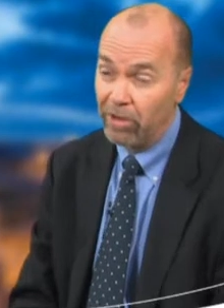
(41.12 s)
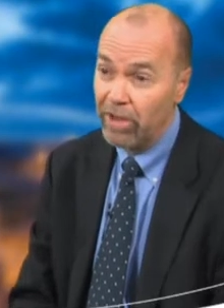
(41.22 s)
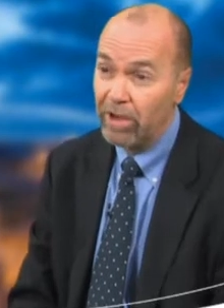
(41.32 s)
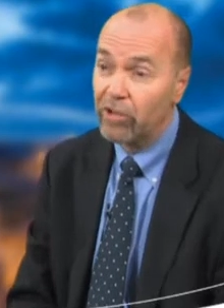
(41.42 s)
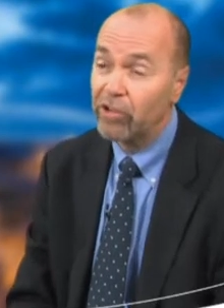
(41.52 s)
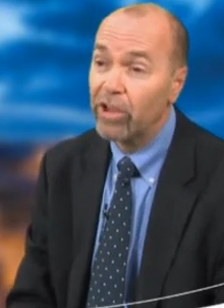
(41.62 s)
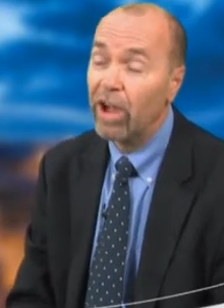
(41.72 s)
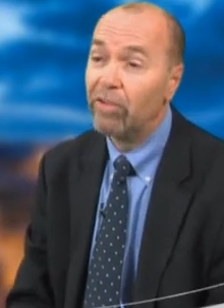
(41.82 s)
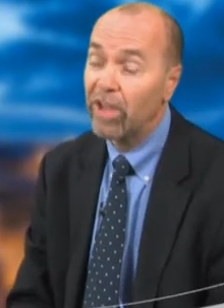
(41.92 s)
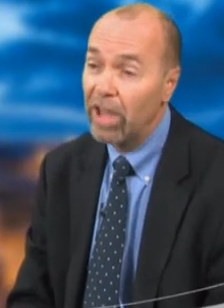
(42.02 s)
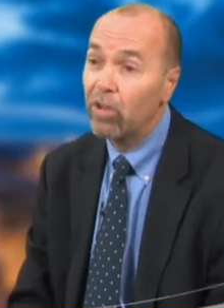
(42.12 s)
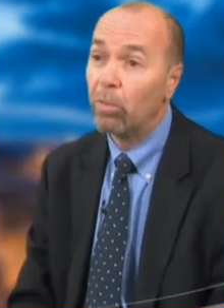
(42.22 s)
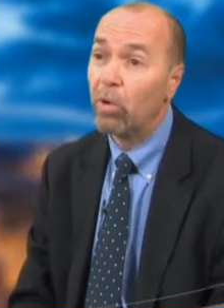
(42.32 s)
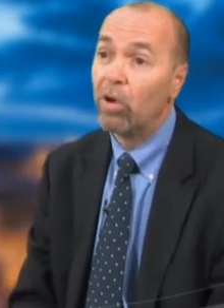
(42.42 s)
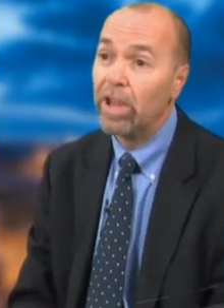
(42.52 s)
of energy
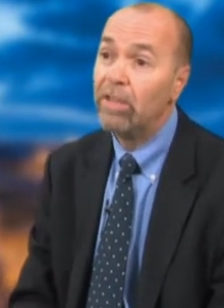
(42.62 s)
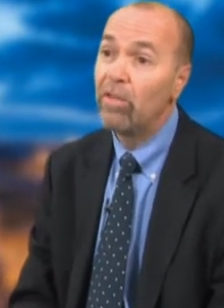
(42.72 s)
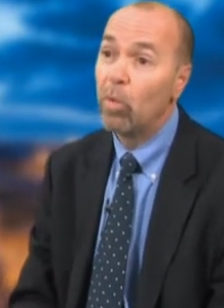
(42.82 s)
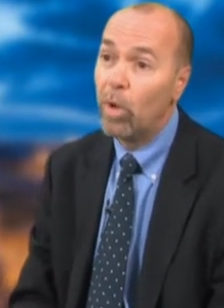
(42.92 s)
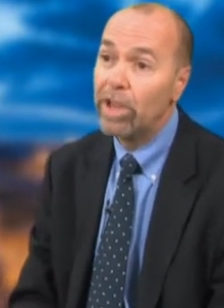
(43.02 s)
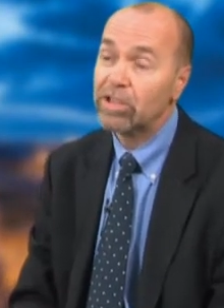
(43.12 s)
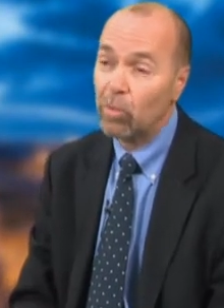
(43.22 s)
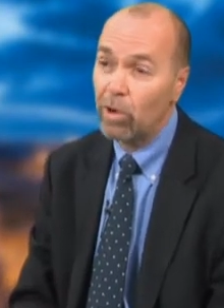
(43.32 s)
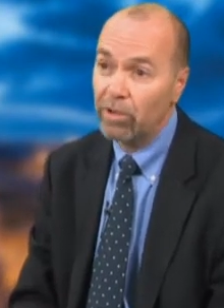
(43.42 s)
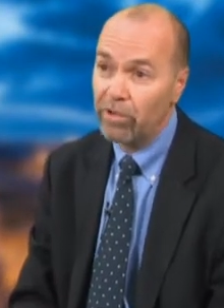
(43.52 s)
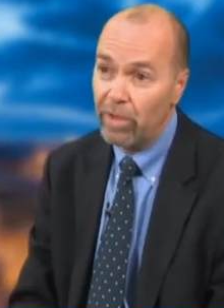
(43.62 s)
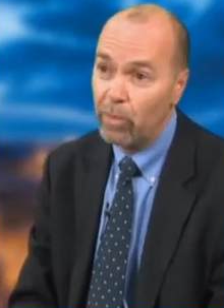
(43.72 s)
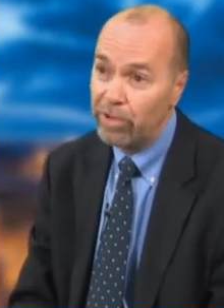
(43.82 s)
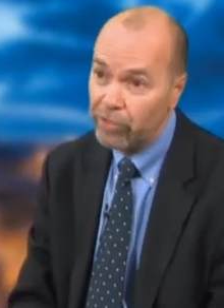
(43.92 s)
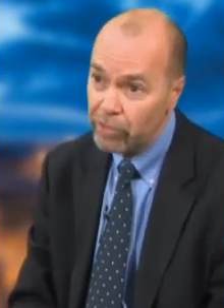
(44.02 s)
available in the wastewaters that
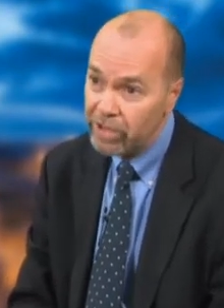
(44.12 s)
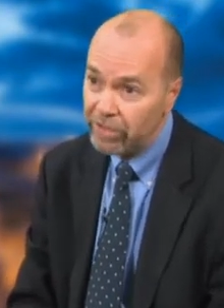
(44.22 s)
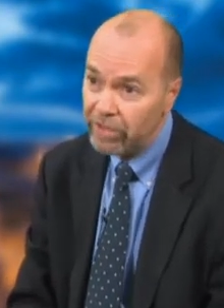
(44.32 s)
we treat.